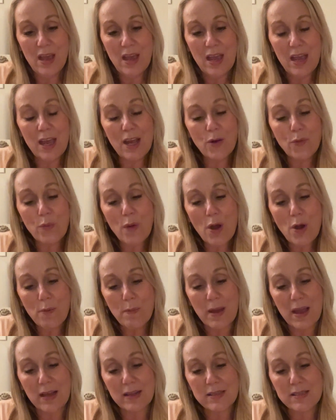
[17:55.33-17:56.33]
In a
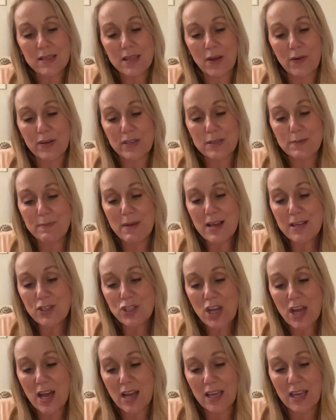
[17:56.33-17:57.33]
romance, there is much
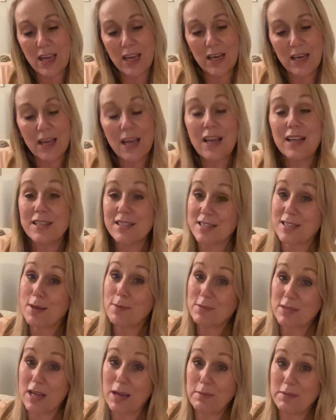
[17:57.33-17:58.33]
hugging and
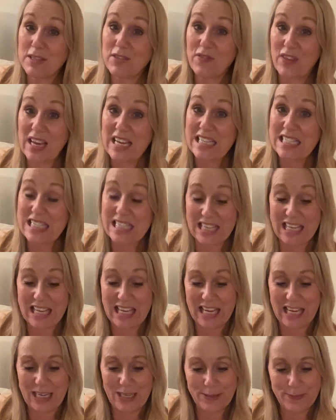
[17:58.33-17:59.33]
sometimes face
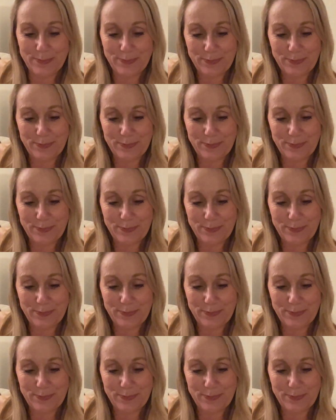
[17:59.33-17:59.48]
licking.